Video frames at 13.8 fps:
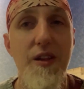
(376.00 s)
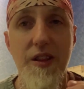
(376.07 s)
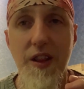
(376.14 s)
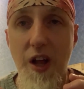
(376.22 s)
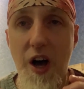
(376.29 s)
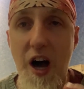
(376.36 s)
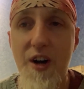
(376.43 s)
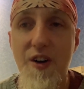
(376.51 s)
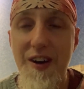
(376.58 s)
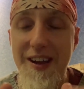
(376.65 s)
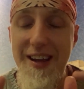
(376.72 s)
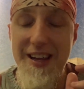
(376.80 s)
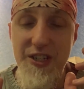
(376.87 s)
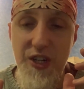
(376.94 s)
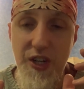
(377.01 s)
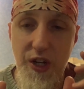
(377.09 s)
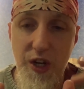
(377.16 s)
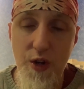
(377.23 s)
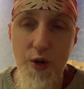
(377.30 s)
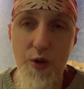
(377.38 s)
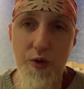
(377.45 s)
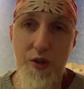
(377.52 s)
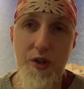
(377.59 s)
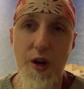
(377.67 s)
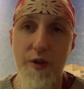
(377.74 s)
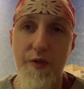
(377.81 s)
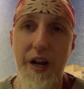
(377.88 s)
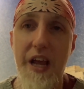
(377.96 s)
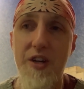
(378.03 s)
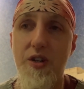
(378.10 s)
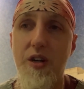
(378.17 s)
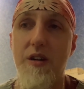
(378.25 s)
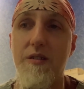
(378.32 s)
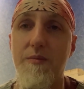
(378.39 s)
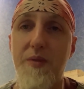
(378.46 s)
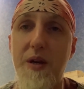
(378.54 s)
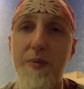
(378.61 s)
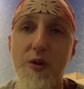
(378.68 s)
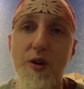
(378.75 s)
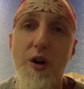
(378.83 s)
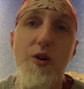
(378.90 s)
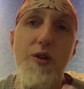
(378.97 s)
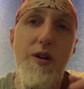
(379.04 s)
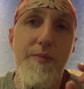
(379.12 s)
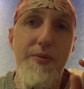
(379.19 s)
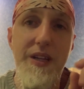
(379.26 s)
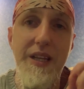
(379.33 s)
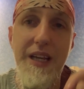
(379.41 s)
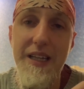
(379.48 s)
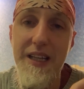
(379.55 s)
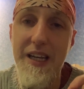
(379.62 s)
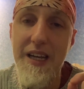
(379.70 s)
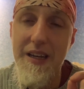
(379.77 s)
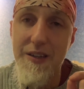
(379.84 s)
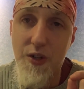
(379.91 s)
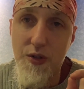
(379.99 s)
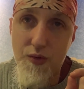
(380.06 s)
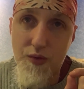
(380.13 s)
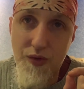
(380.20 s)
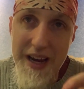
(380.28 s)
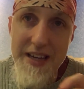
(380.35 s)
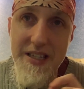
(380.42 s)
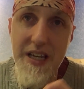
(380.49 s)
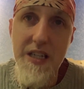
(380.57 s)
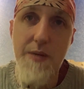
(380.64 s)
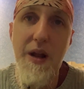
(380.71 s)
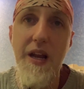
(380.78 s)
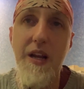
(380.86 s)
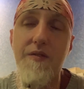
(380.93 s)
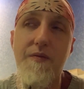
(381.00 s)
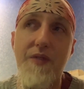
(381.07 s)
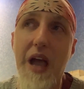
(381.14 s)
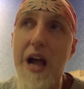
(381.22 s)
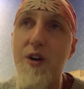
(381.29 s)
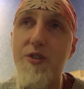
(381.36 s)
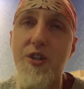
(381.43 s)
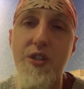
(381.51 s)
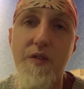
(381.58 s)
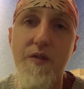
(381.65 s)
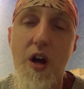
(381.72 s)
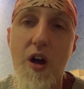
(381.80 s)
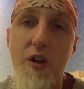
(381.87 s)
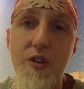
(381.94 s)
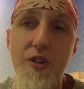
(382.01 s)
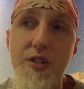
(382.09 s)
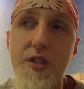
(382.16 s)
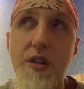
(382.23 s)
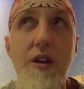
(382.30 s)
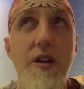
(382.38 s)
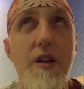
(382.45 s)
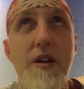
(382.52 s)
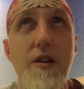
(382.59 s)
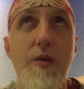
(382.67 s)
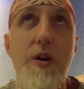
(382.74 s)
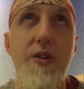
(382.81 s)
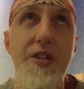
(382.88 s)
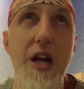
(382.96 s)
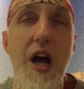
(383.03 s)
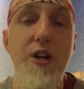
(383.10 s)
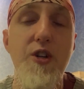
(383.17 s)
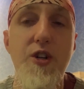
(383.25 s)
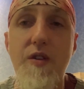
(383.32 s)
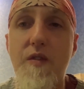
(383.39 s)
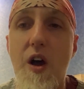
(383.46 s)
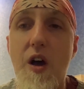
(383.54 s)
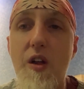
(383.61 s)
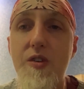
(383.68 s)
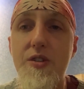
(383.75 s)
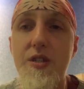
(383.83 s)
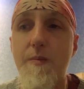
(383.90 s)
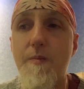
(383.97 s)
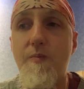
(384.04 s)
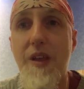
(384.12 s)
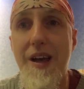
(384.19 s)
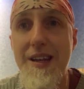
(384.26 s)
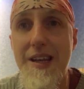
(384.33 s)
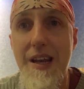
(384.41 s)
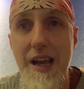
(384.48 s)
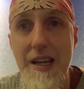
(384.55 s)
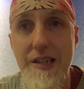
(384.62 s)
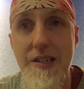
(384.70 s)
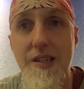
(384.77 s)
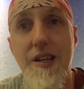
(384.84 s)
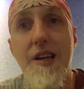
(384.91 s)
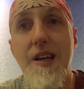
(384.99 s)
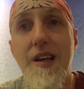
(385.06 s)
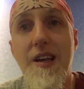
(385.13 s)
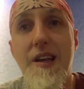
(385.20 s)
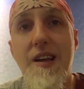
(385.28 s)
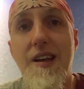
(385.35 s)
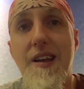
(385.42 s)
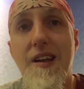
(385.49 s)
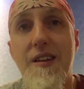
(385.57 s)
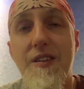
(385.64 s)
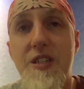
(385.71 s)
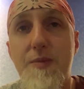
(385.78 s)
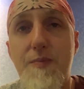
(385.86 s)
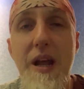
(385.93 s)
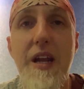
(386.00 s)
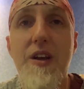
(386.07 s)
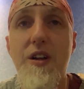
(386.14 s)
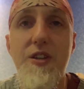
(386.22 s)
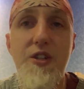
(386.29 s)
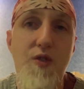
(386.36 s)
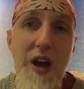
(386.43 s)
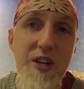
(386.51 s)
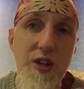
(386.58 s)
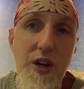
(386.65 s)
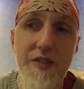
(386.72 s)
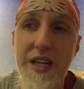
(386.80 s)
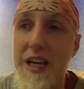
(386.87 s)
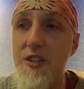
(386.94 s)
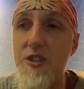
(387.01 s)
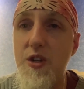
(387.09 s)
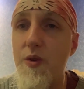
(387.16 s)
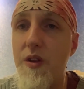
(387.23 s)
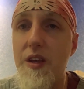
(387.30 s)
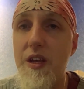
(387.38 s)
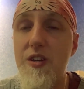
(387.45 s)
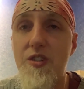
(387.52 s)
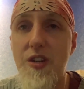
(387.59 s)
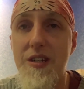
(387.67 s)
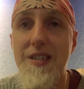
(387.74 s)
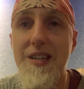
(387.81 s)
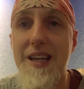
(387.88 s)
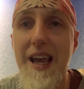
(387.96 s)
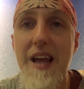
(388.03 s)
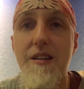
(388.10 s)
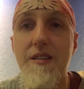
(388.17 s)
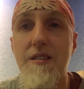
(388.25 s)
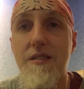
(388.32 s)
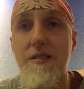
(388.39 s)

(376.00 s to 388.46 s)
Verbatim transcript: Lottery is huge over in Asia. People go completely crazy spending thousands of dollars, or I'll say hundreds of dollars a night spending on scratch off tickets and doing things just to get